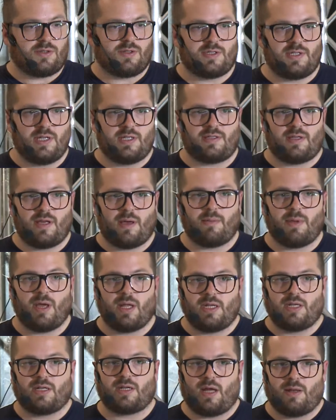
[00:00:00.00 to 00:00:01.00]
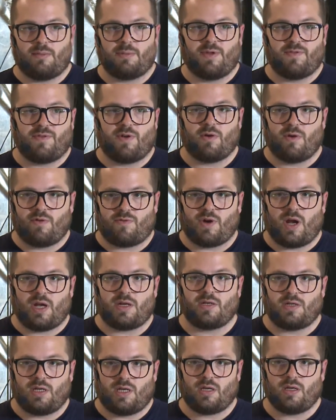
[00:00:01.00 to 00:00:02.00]
the system, and it can be very
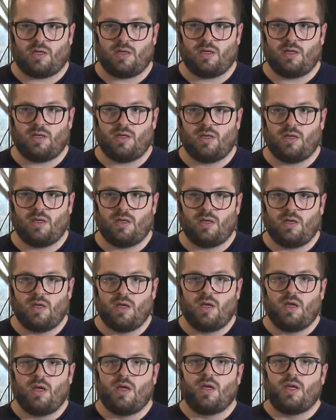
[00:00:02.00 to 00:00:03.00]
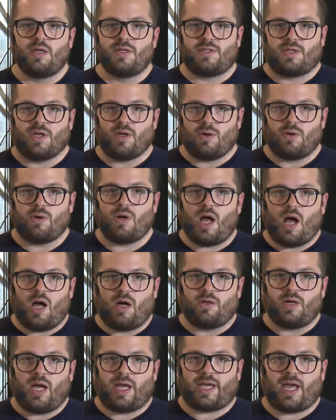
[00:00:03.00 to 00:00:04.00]
frightening. So
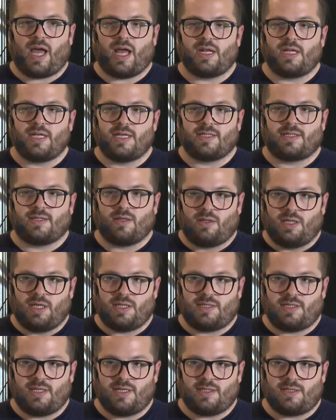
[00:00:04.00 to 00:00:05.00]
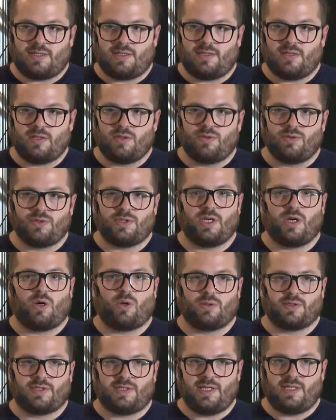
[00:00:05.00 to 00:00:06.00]
how I can isolate this to the
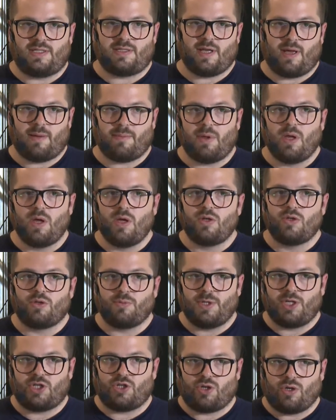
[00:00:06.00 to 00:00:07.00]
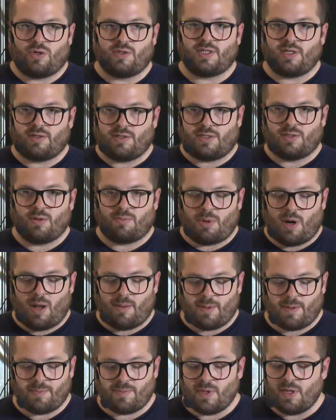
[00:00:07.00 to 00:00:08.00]
whole system to be sure there is no
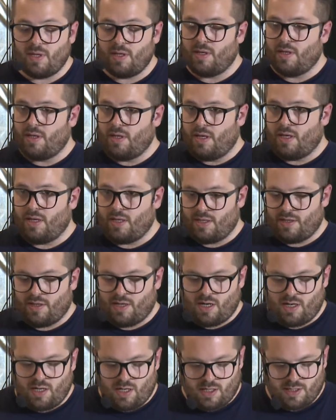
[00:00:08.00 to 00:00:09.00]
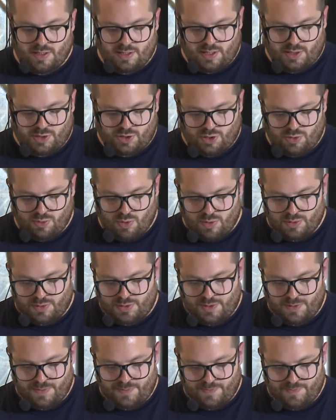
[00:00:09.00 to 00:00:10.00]
problem? There enters
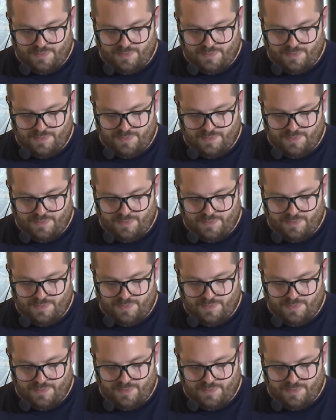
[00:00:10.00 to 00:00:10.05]
root.